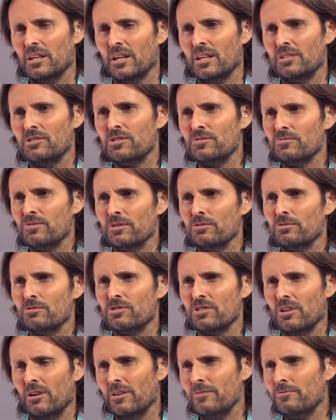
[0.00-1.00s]
I just feel
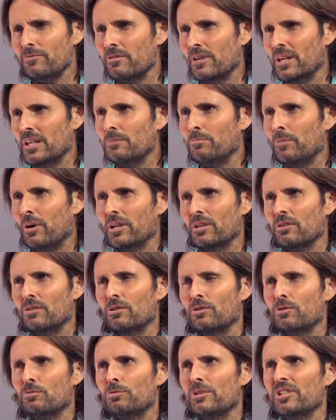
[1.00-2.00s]
sorry for anybody
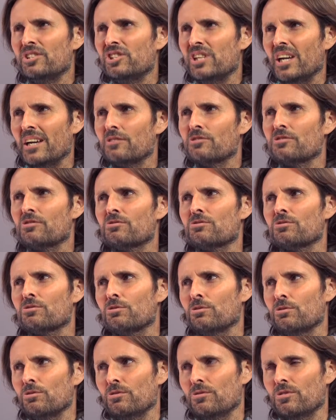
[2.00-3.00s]
who rejects
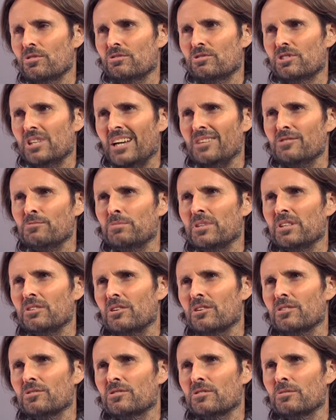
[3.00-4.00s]
truth just
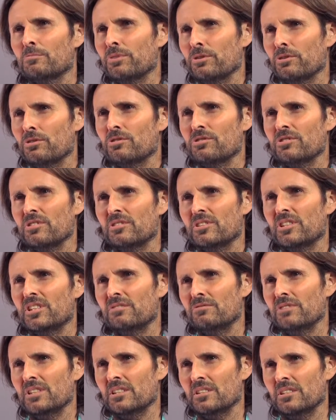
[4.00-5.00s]
because the person
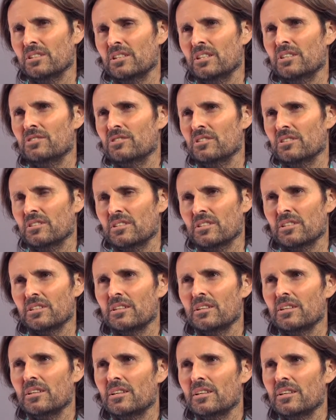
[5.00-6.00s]
giving it isn't
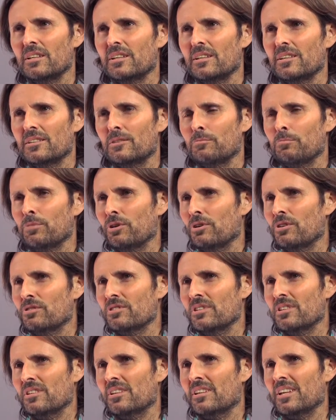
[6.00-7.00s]
the
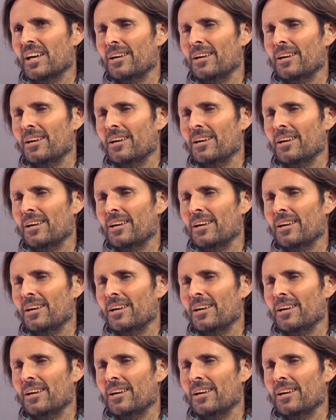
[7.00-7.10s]
person